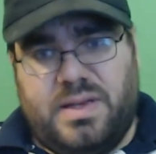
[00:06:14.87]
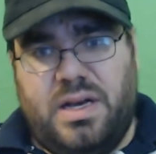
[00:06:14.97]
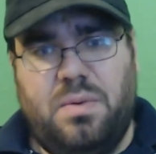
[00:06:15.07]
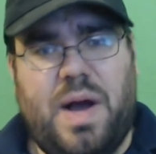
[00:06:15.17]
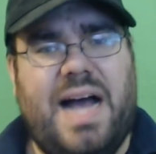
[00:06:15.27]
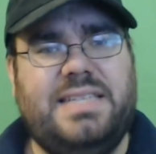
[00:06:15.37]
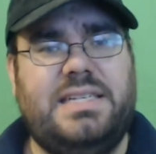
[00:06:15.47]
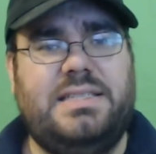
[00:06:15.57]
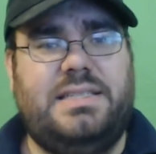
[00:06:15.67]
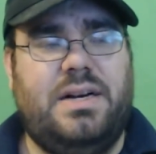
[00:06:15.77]

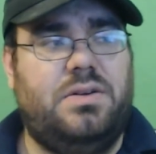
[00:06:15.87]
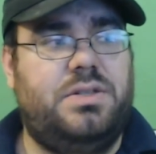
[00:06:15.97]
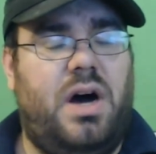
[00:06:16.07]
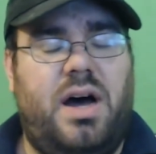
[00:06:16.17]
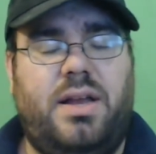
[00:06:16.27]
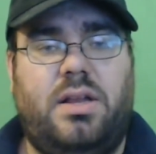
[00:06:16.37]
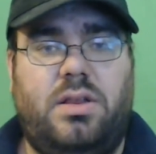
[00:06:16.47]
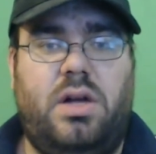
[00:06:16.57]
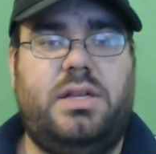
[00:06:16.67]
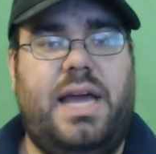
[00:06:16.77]
Horizon Zero Dawn
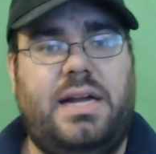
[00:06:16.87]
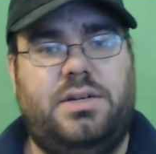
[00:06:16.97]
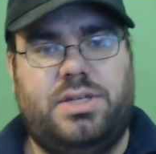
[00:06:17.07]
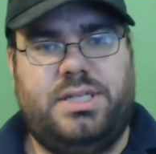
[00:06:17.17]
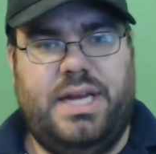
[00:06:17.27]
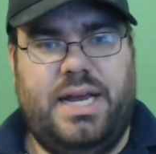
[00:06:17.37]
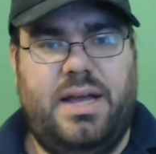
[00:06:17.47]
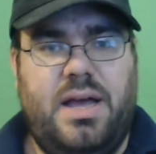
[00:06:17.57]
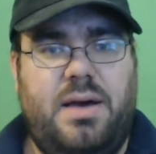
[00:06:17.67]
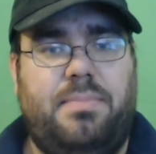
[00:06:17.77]
looked
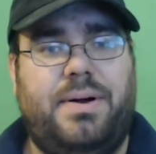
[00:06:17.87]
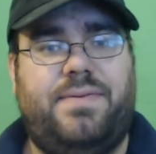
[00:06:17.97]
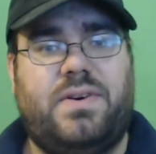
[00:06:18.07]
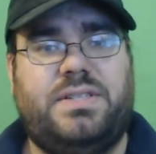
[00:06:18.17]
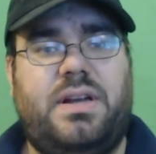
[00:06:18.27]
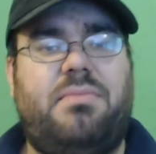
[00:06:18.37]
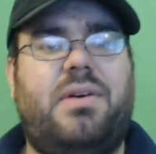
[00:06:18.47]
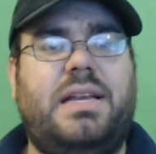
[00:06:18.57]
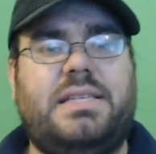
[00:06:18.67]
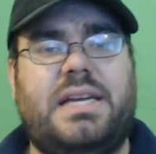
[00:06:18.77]
interesting, but for some
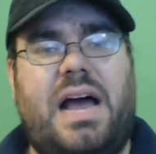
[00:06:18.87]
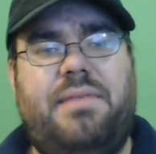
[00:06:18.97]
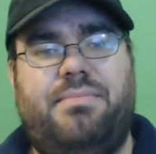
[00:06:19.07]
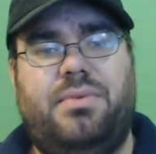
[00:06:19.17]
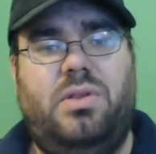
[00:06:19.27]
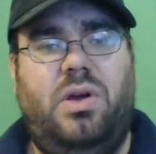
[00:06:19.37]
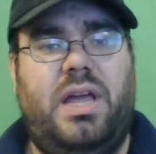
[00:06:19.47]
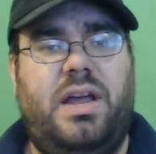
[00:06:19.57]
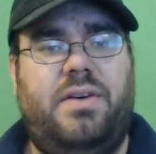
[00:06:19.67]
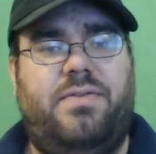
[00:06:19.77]
reason I'm
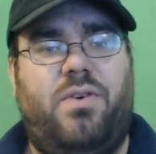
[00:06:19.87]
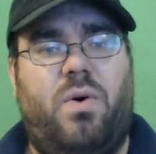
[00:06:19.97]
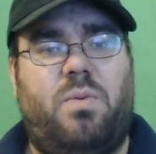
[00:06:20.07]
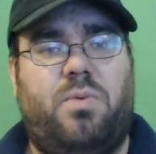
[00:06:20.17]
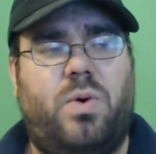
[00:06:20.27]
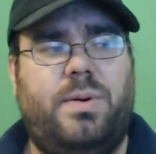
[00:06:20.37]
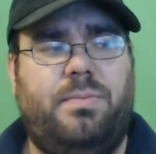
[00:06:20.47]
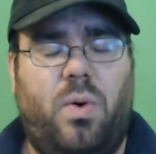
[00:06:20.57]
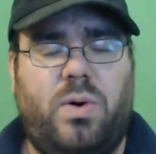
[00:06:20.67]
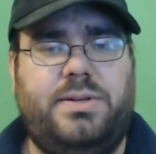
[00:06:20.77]
looking forward
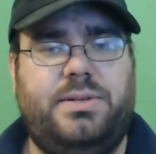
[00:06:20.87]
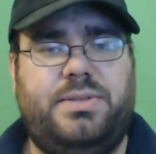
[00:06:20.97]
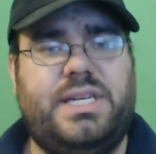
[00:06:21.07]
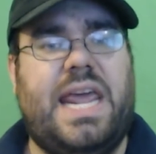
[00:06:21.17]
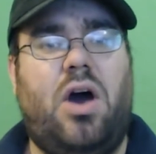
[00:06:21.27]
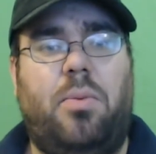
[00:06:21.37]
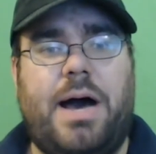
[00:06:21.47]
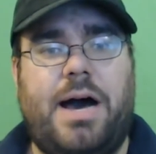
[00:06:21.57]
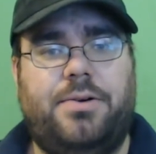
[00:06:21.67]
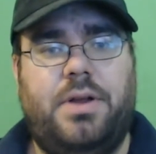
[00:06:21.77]
more to
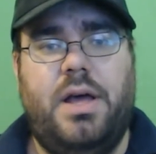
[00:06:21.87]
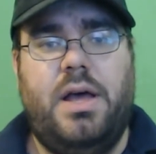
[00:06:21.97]
Scalebound.